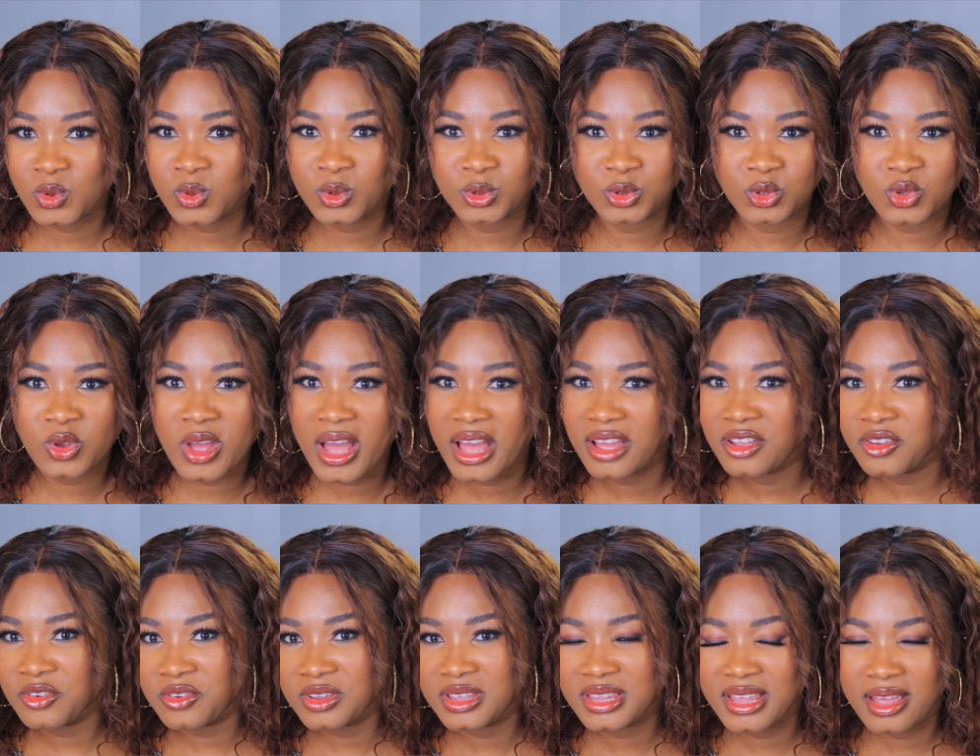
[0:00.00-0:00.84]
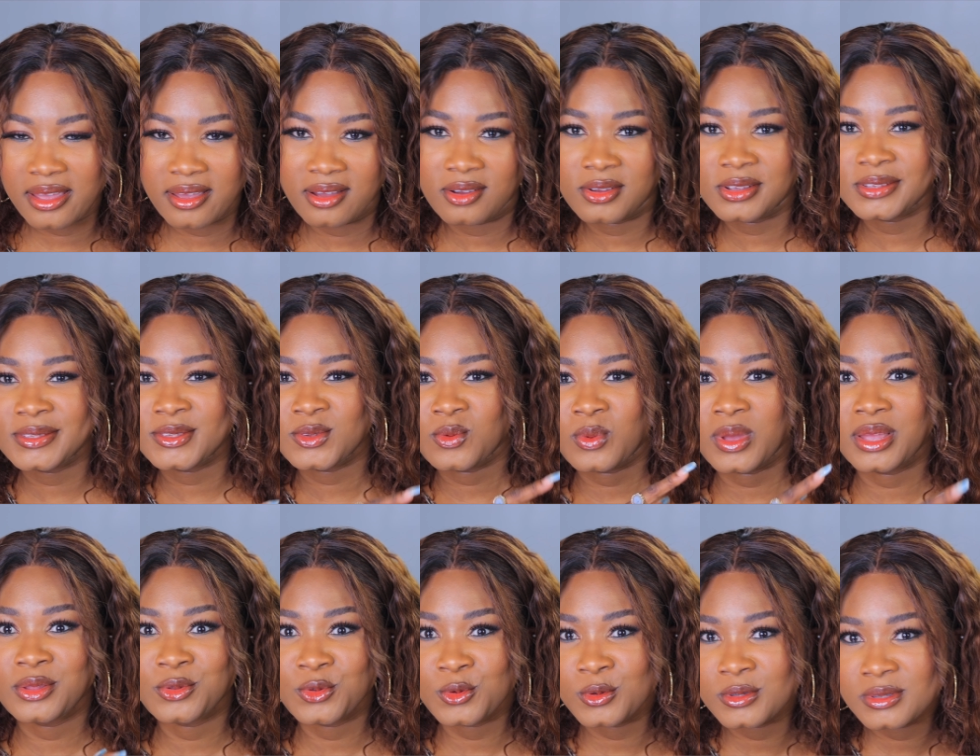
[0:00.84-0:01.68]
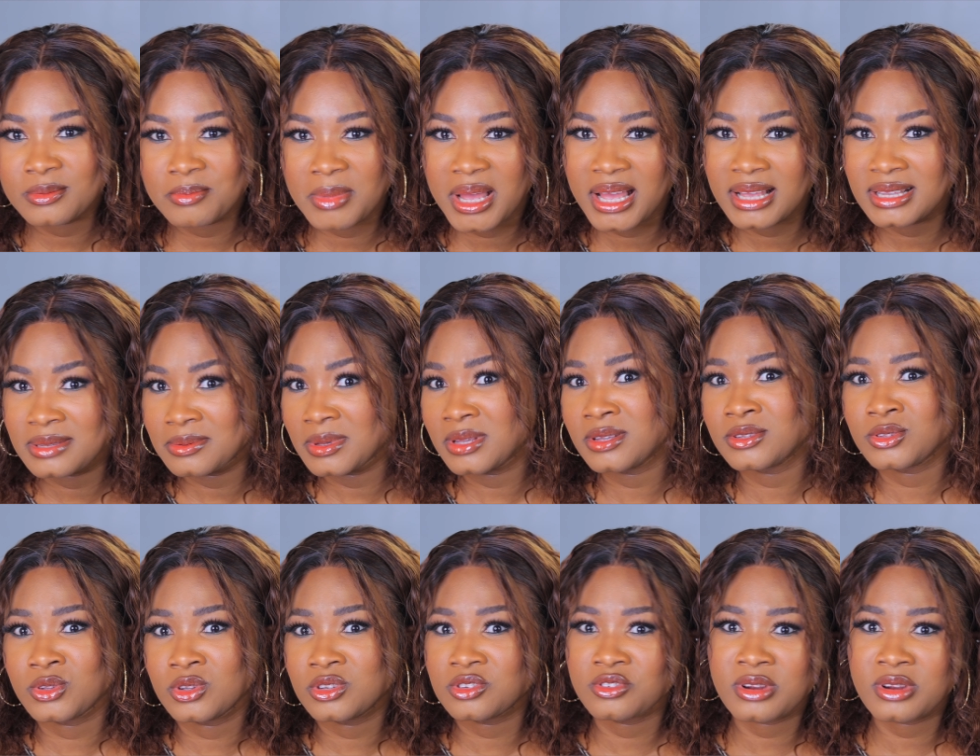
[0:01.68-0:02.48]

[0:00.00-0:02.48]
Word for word: oh, do you agree that you're going to wear nose masks because your